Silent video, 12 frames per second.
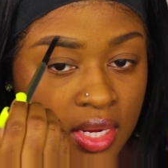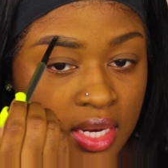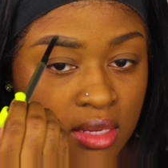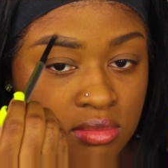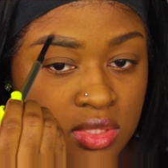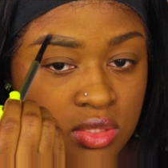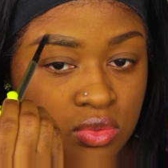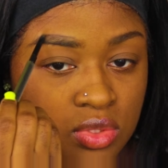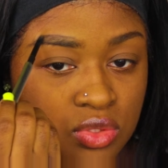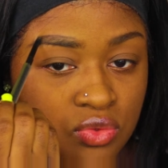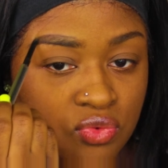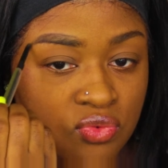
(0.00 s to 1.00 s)
and I'm just going
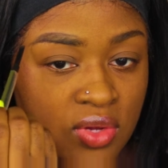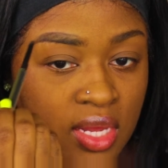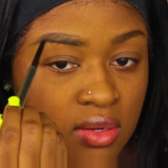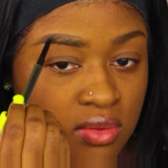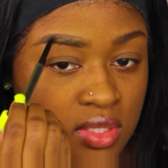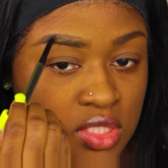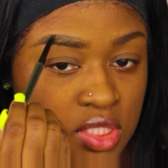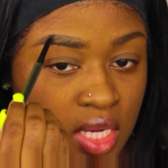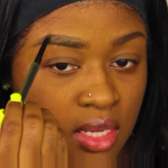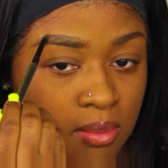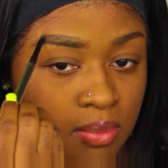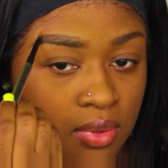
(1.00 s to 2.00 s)
to follow the
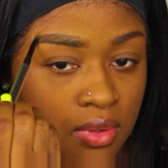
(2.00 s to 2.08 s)
shape